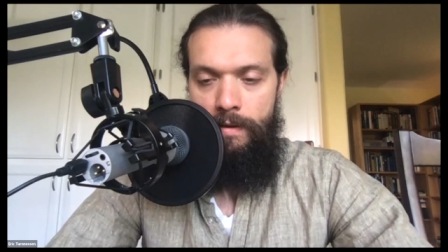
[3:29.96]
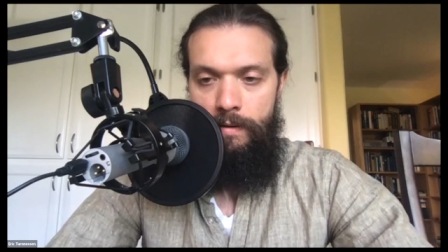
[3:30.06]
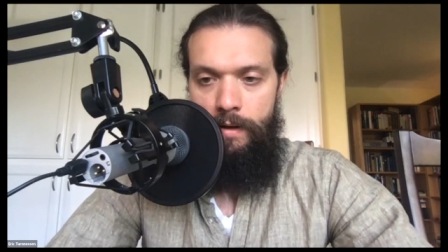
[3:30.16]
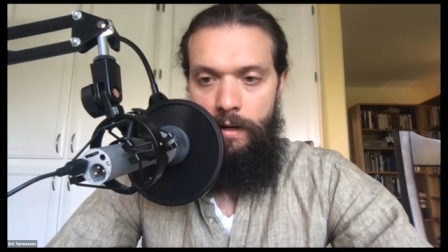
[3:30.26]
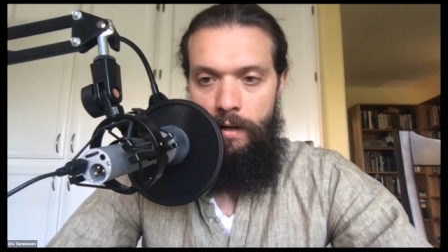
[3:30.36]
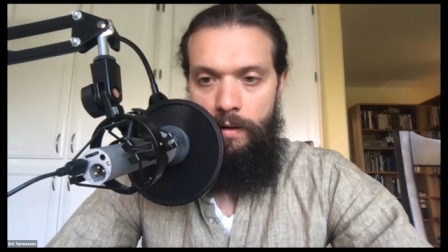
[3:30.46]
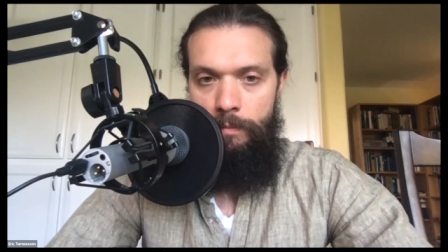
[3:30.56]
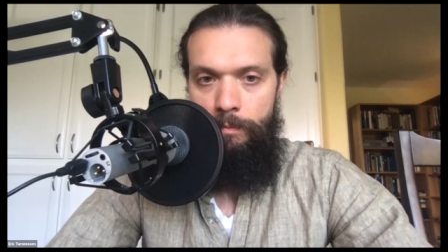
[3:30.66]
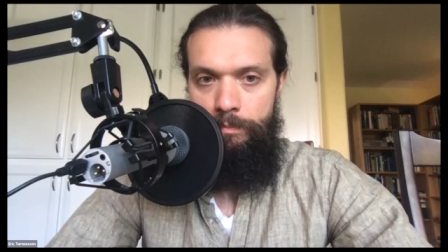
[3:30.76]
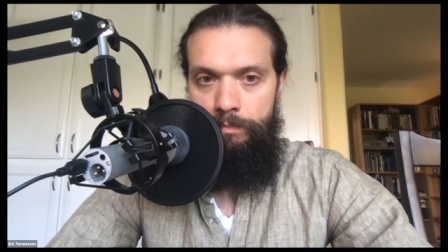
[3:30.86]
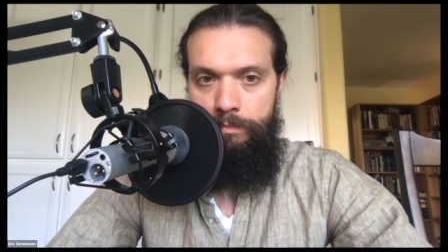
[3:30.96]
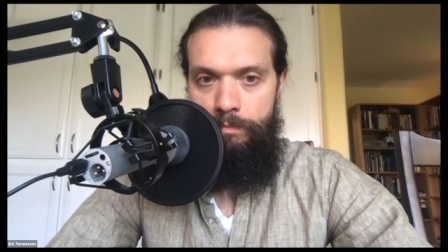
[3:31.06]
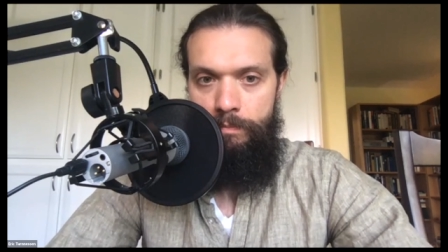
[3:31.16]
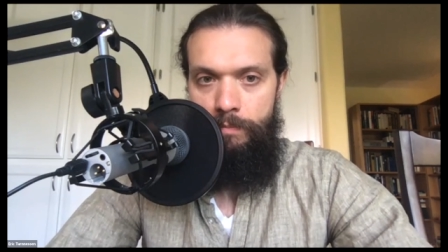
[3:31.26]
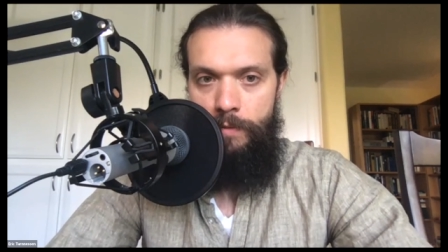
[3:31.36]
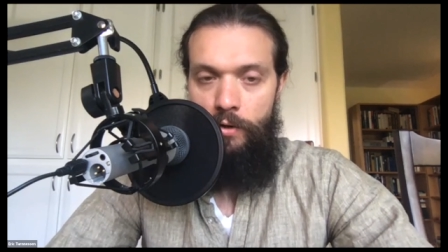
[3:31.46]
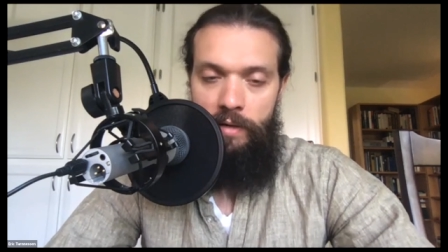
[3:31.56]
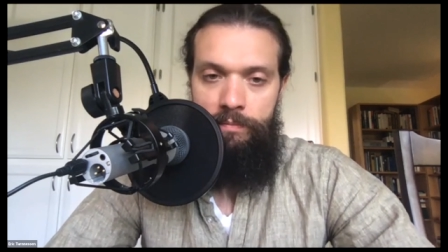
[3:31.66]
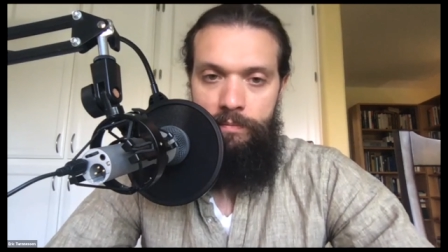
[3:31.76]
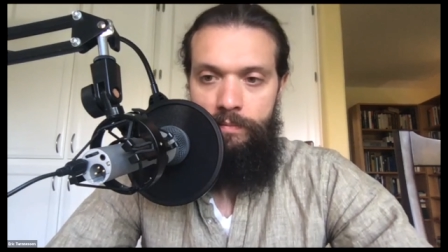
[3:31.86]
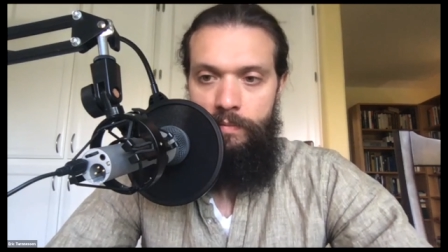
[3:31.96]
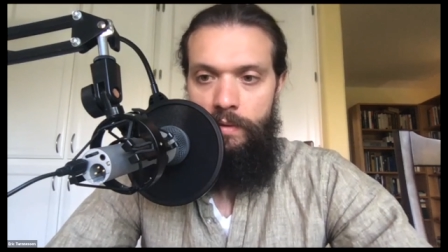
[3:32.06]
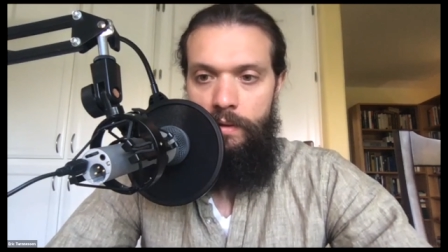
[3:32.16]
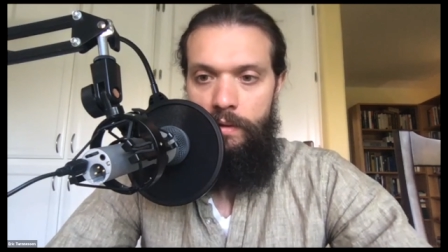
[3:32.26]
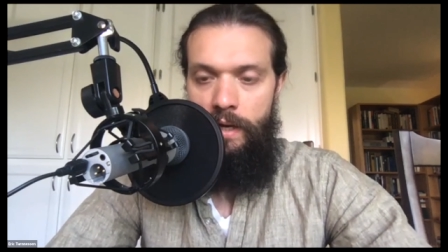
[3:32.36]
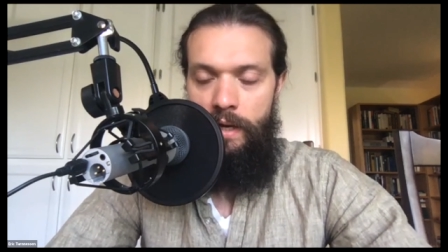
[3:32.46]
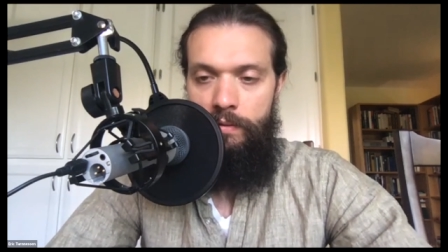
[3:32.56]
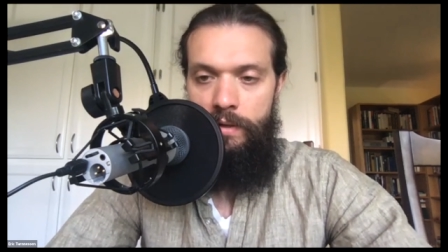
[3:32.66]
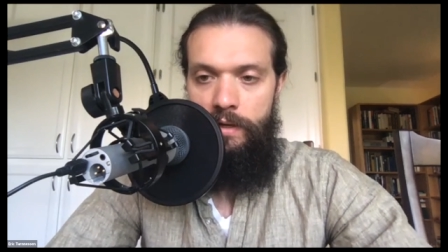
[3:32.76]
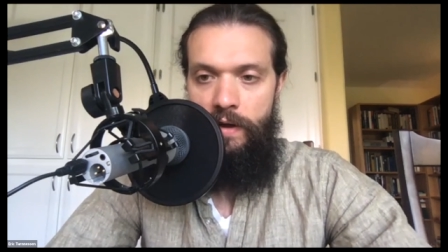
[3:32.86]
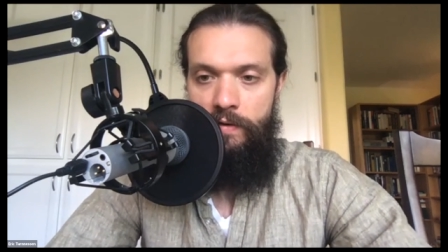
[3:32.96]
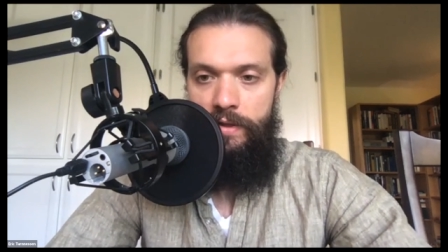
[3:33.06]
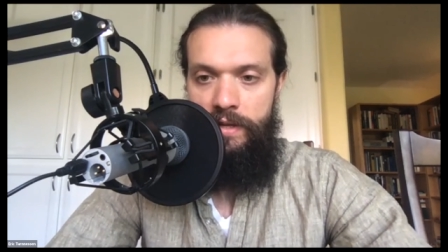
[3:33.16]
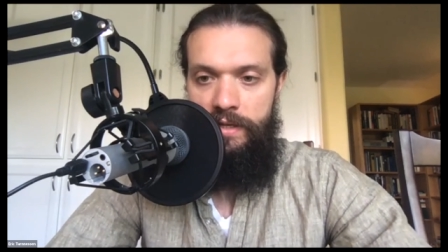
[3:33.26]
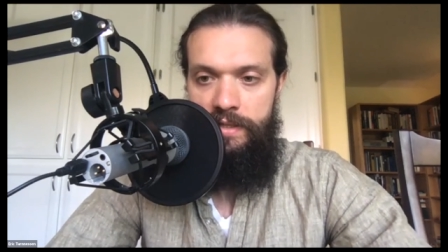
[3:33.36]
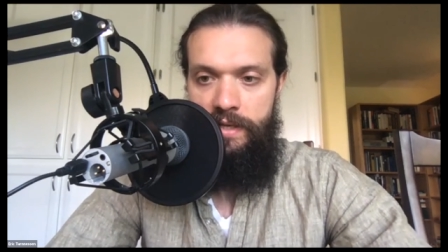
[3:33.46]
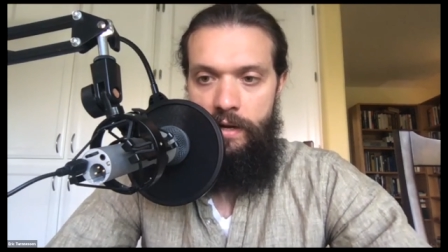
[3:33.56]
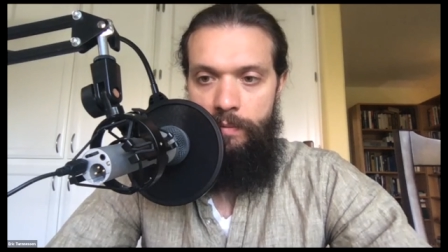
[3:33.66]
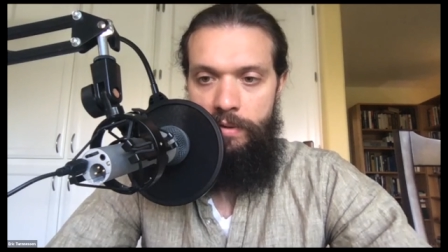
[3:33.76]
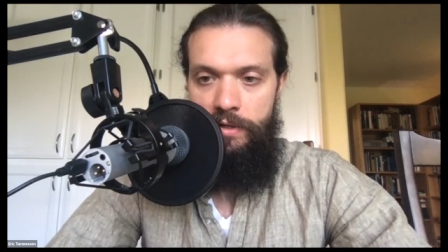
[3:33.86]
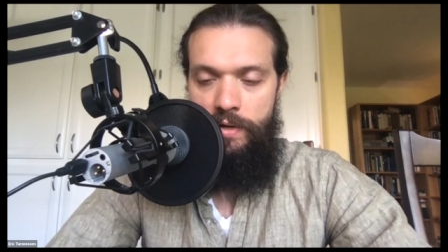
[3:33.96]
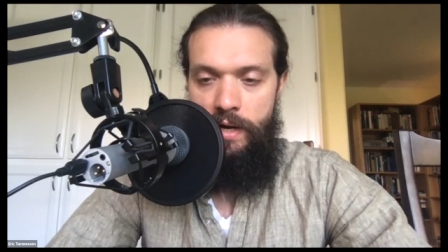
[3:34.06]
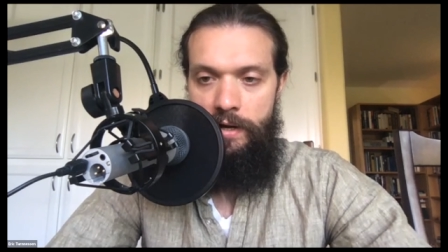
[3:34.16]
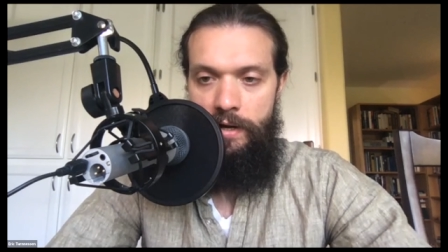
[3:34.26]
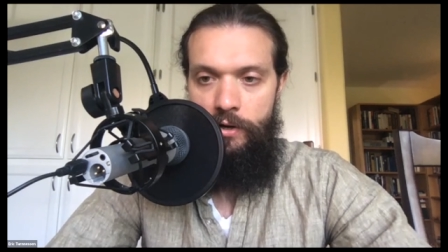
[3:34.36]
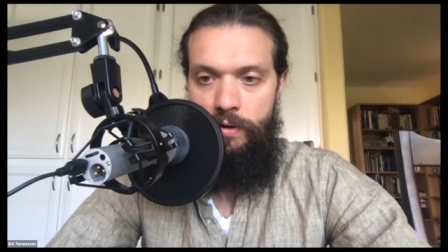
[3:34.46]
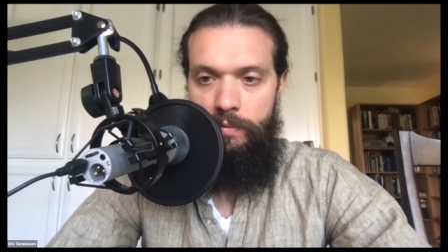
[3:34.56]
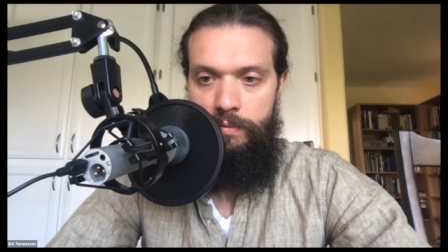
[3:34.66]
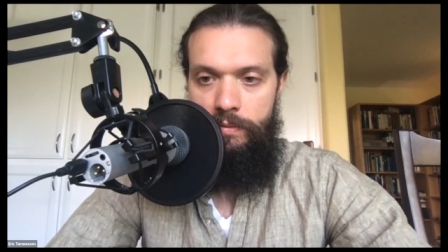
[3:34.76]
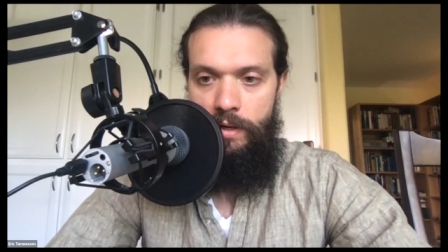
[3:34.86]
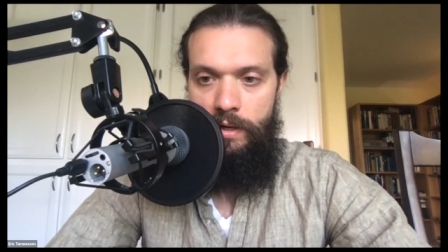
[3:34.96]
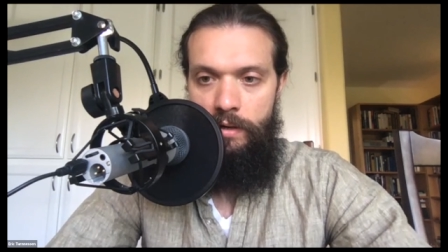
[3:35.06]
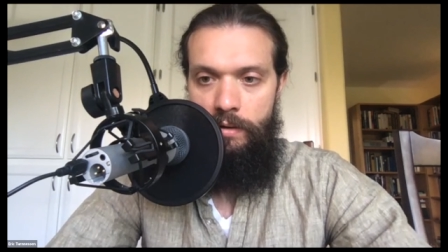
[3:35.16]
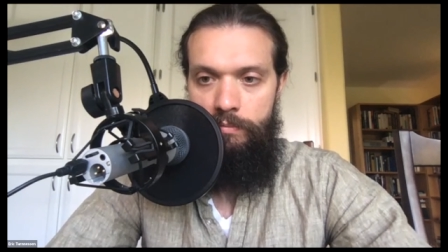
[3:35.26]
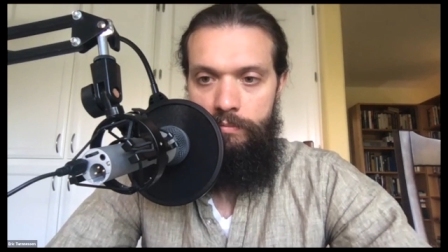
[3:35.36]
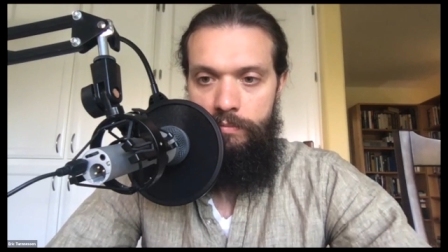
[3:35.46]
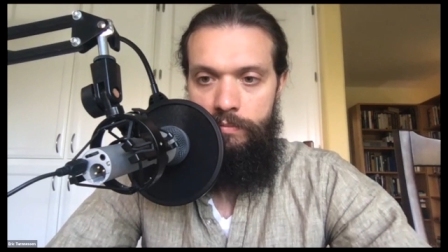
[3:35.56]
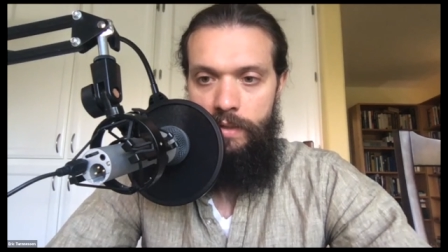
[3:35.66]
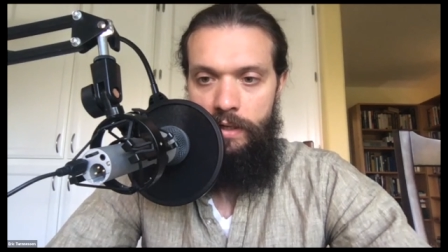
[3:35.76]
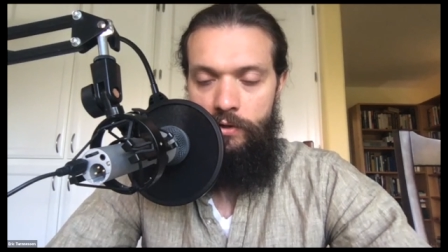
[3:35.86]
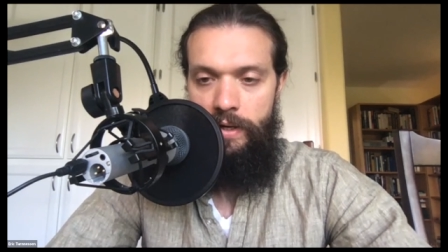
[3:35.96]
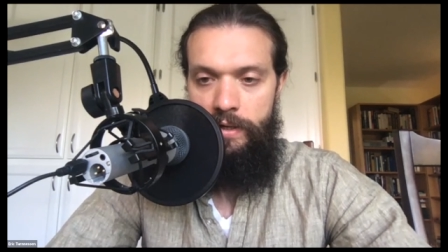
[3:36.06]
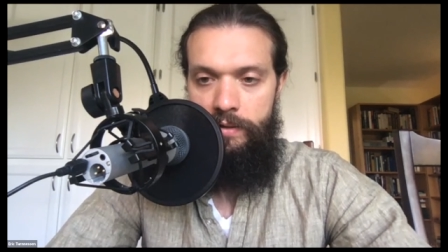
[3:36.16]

Um, okay. Yeah. If everything's set up and you got it going, um, then great.